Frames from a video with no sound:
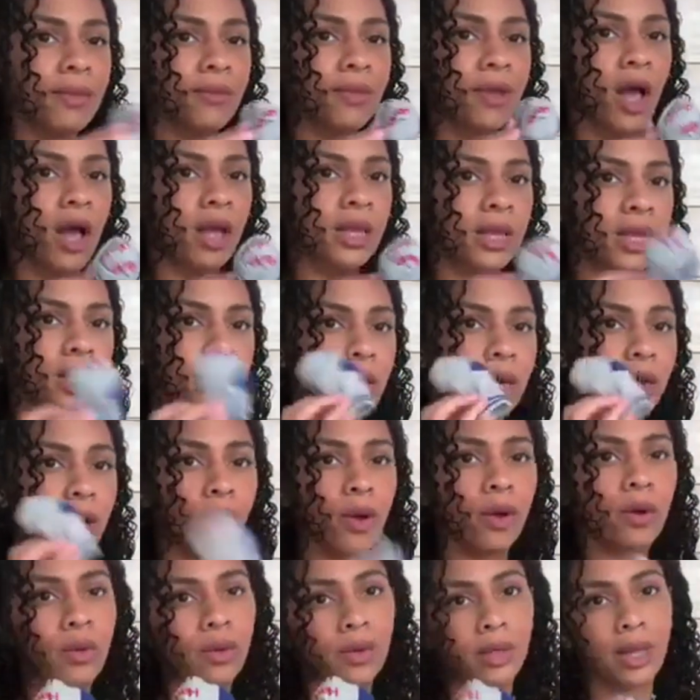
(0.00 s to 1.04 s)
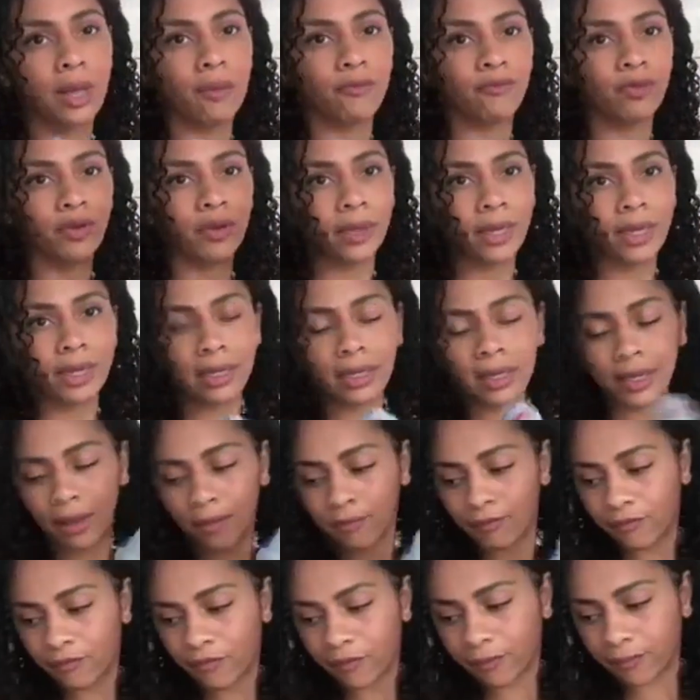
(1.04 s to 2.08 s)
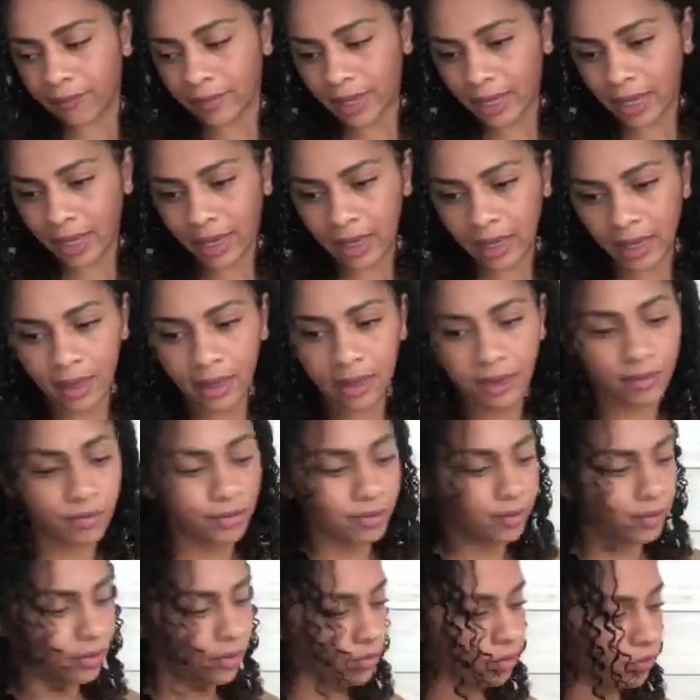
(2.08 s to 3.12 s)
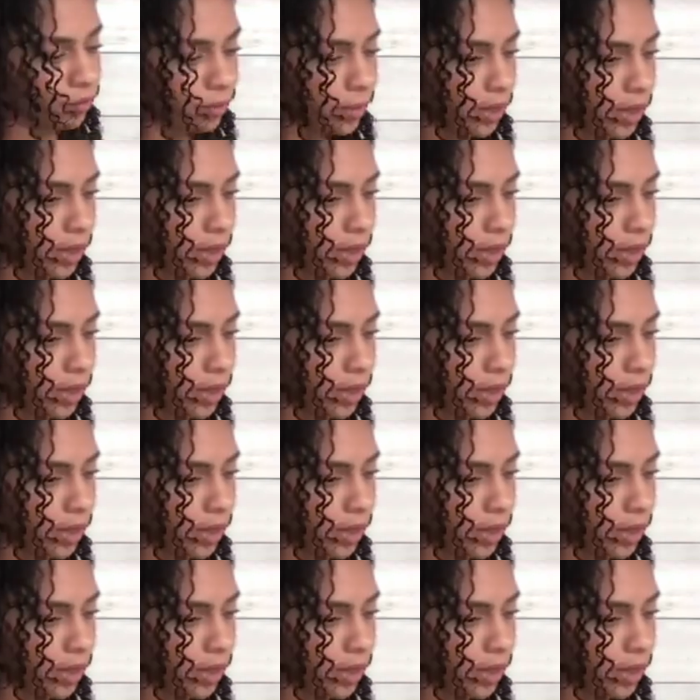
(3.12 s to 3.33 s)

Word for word: some socks in here, some for Lynn, some for me. Those are